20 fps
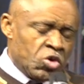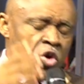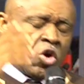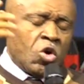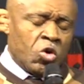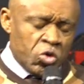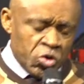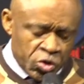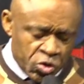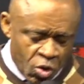
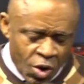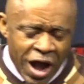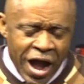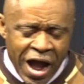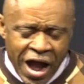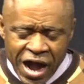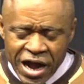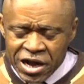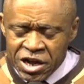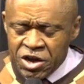know who you
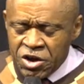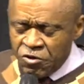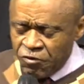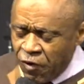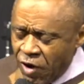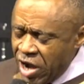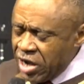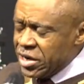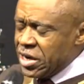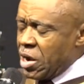are.
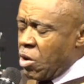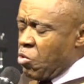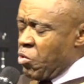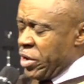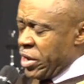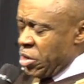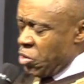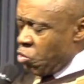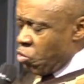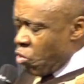Father,
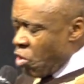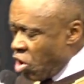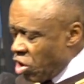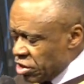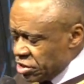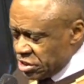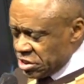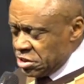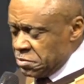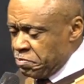we
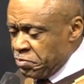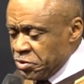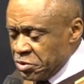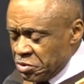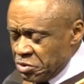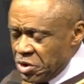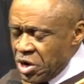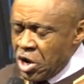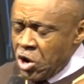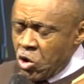worship
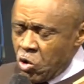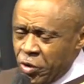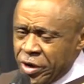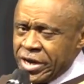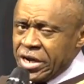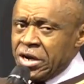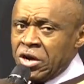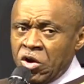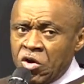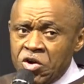you.
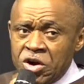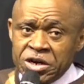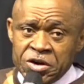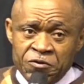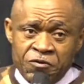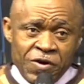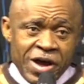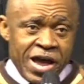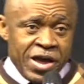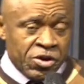We
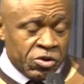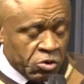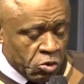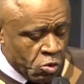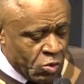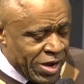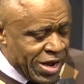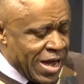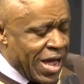glorify you. We